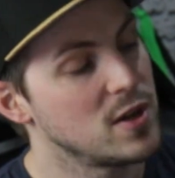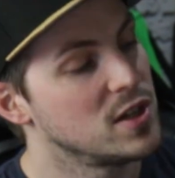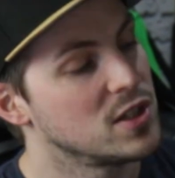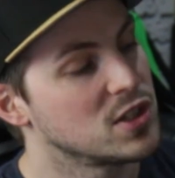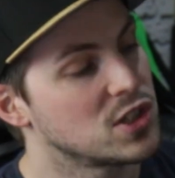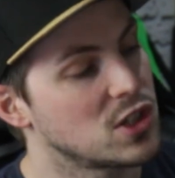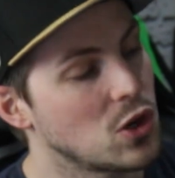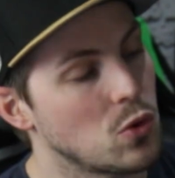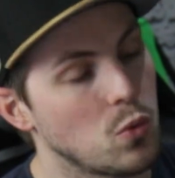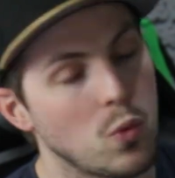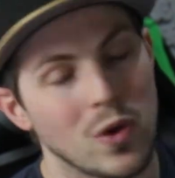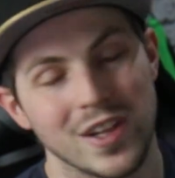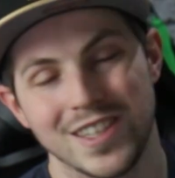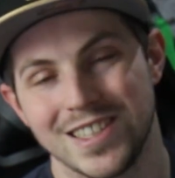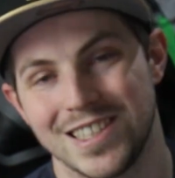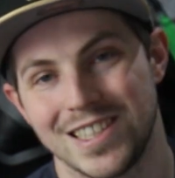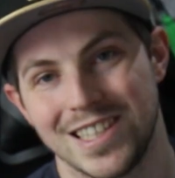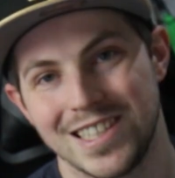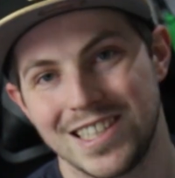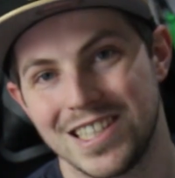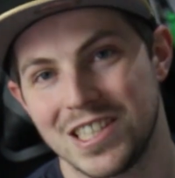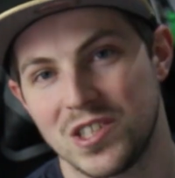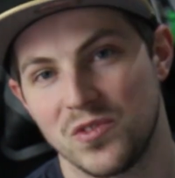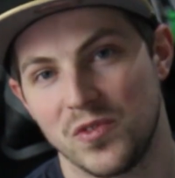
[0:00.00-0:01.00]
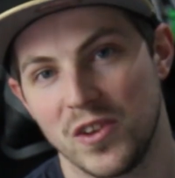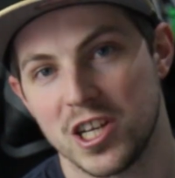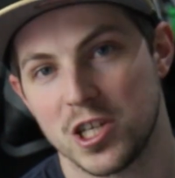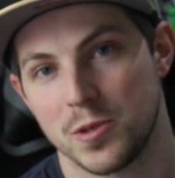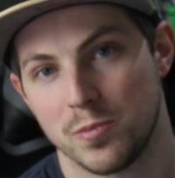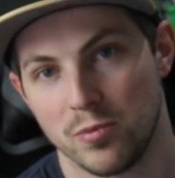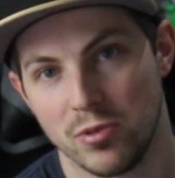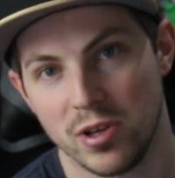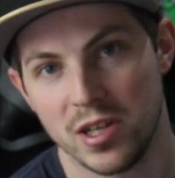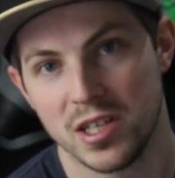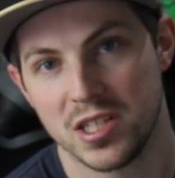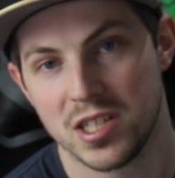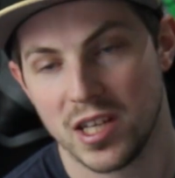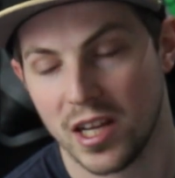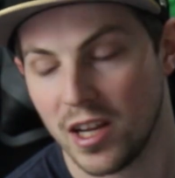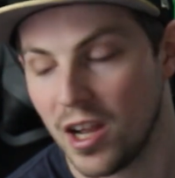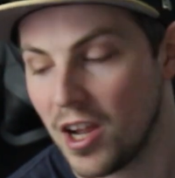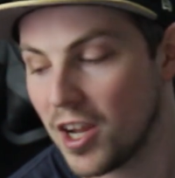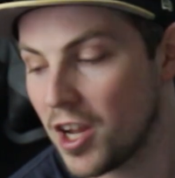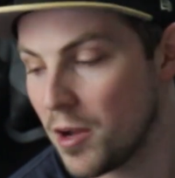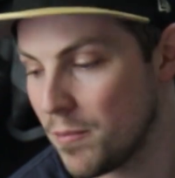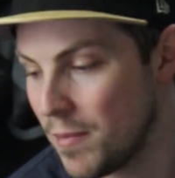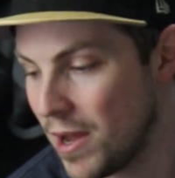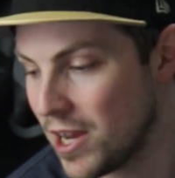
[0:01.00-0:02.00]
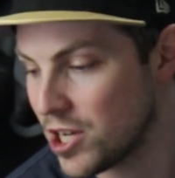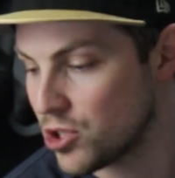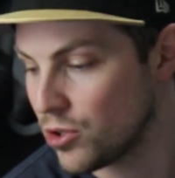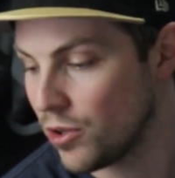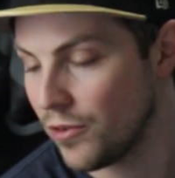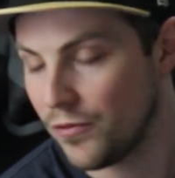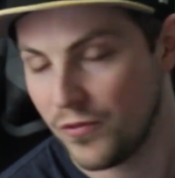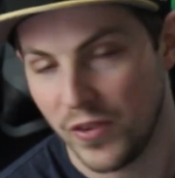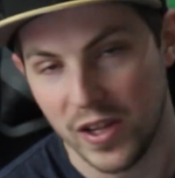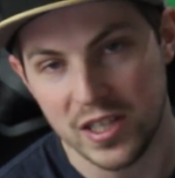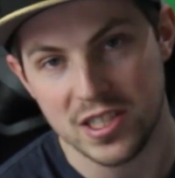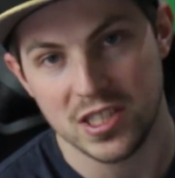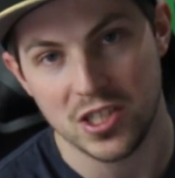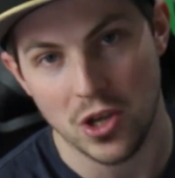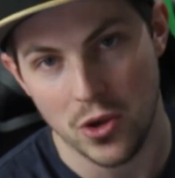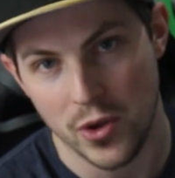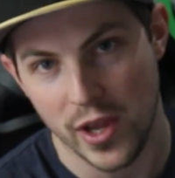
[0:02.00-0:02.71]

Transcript: So once this is finished printing, I can make sure it fits